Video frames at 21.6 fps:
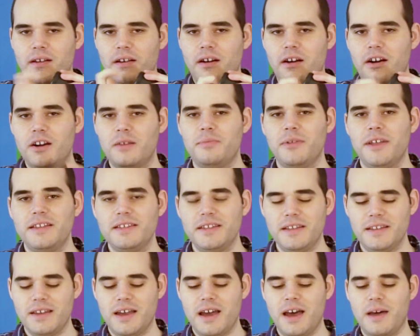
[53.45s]
hard
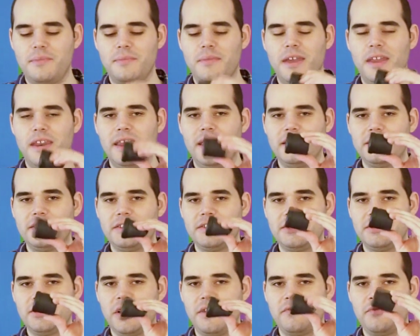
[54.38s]
plastic top and it's
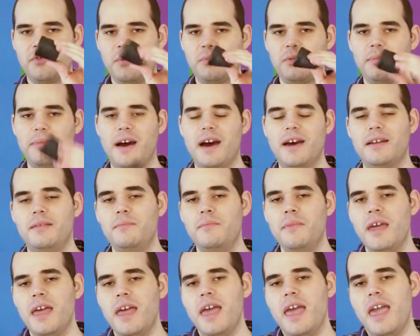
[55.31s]
soft rubber
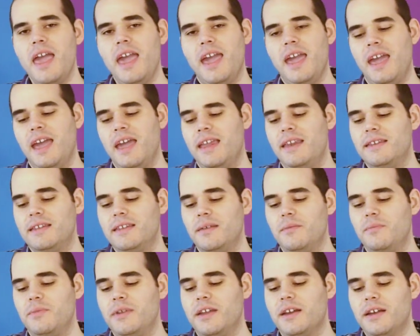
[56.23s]
bottom, and
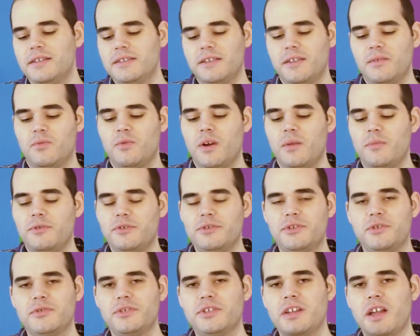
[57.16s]
because the rubber
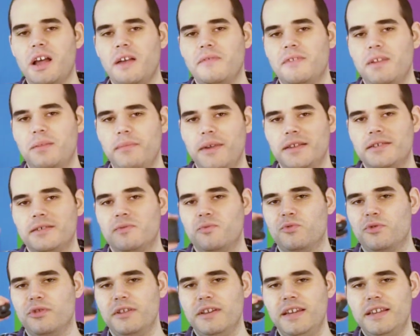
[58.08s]
is so soft, it makes it
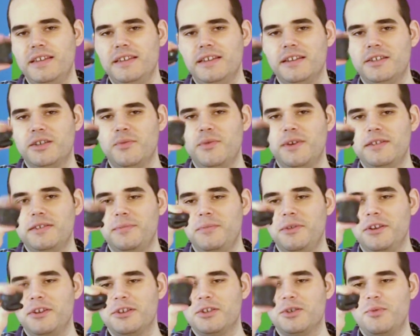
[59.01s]
really easy to squeeze. I
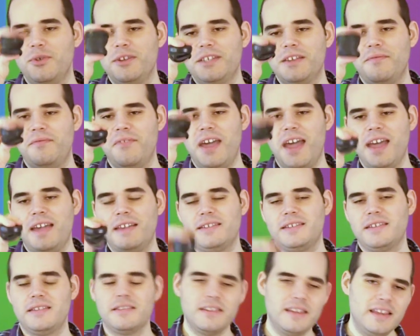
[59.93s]
mean, you can squeeze it
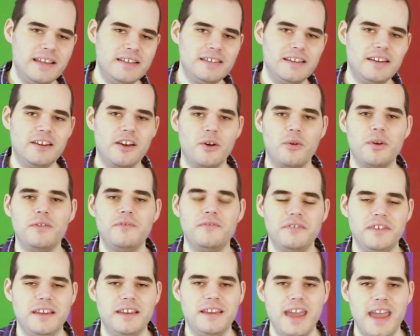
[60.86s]
fast, easy to go in
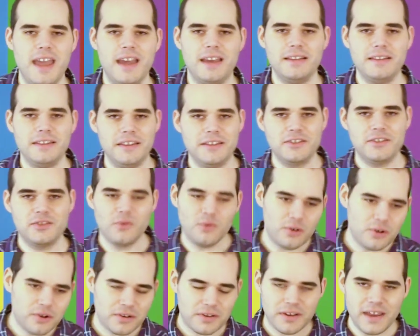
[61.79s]
for the attack at the
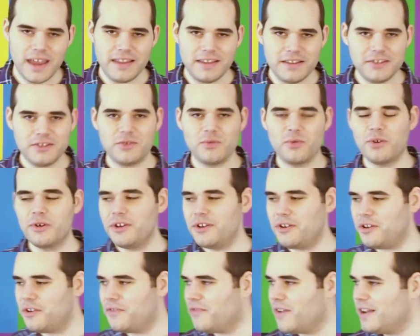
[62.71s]
store.
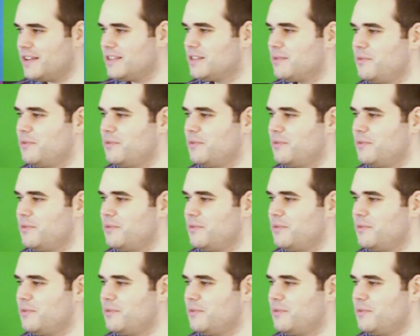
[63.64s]
You find